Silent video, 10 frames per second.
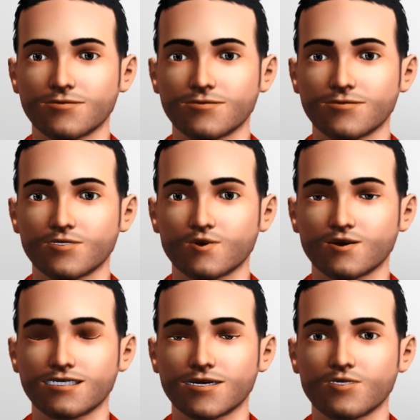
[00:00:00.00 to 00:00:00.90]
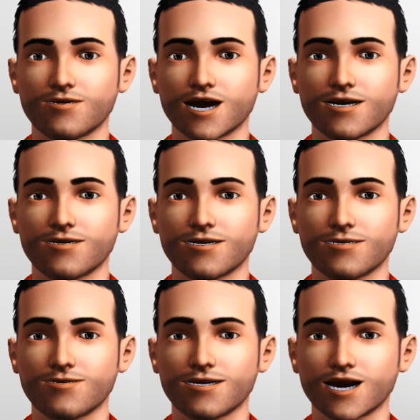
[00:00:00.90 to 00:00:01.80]
From The Sims 4, I'd
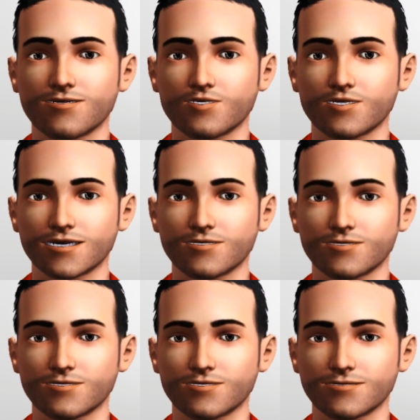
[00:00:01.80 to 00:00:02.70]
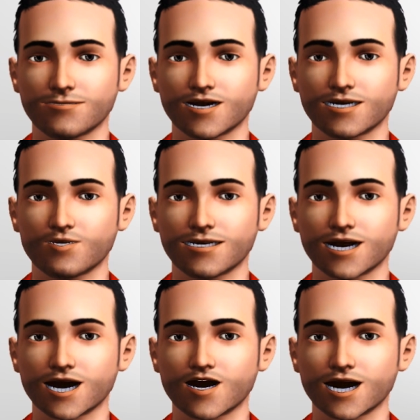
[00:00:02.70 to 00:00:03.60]
definitely like to see, obviously,
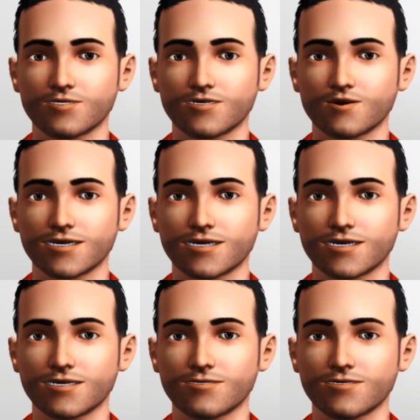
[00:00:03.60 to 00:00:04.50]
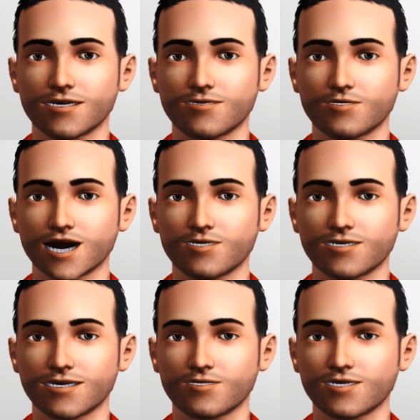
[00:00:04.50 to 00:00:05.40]
more improved build mode
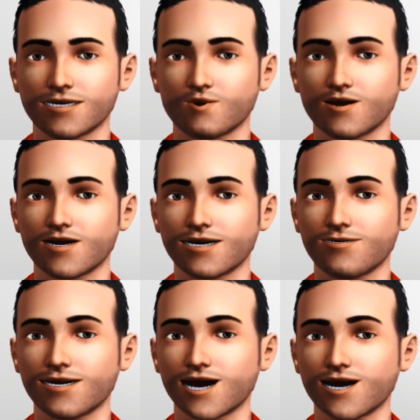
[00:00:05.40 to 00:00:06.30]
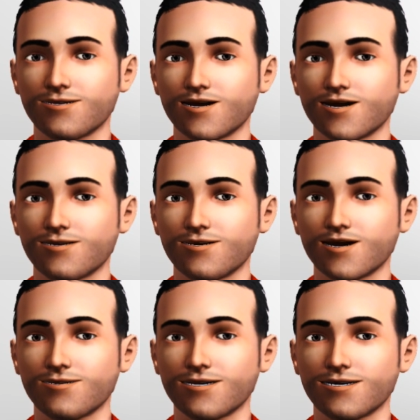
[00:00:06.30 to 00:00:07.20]
features. That is what I do. I love
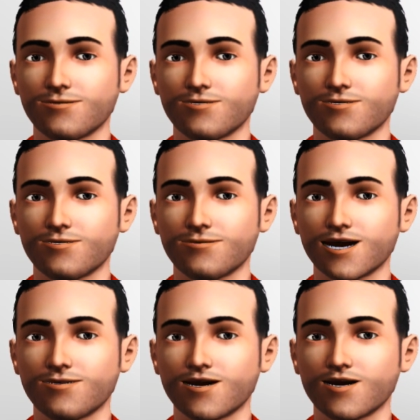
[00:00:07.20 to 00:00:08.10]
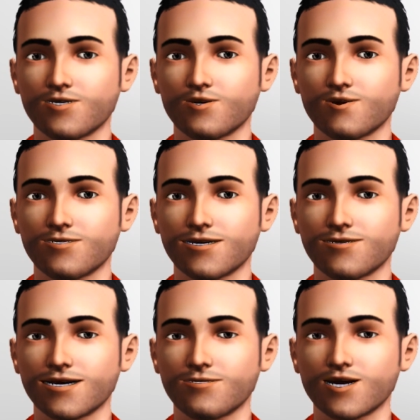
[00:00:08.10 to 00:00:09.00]
building. And honestly, if they
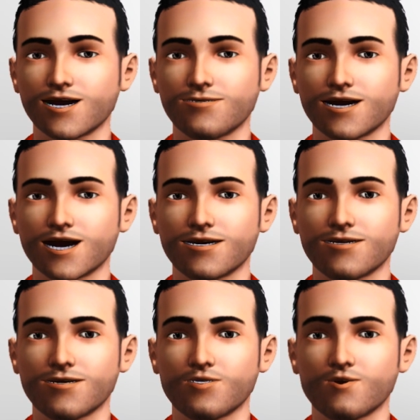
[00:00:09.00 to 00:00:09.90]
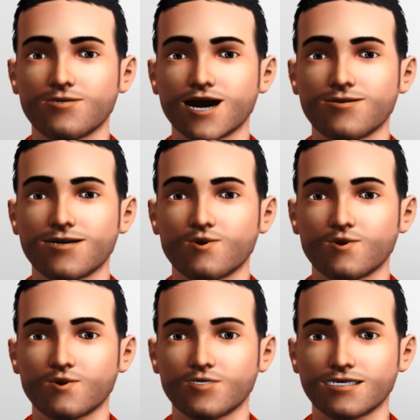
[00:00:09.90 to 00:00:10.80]
just chucked an architecture program
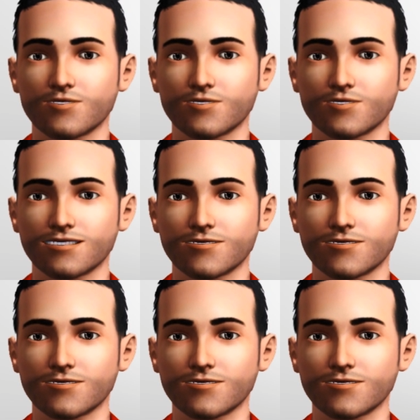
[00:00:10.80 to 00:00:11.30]
into The Sims,